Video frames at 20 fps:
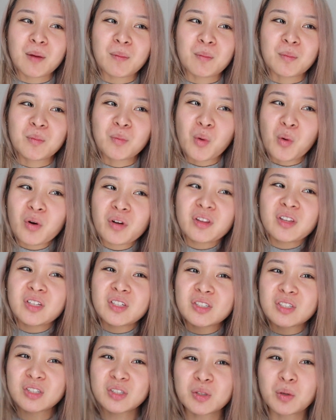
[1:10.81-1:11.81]
more
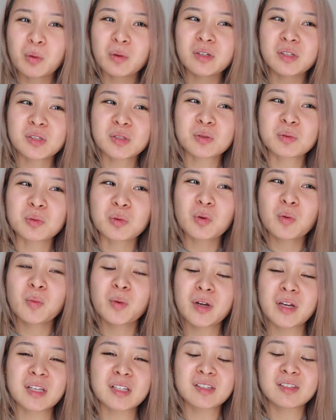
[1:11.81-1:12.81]
than just going to school,
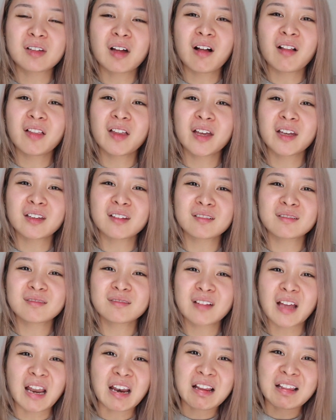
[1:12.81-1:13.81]
but it's not like
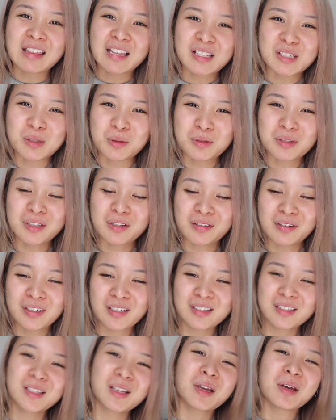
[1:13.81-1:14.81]
anything so
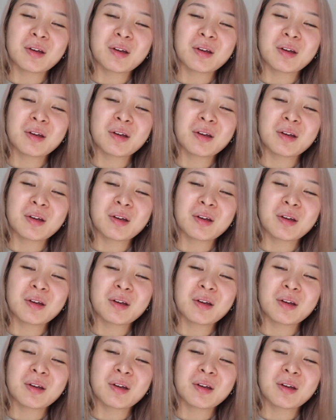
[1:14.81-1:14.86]
serious.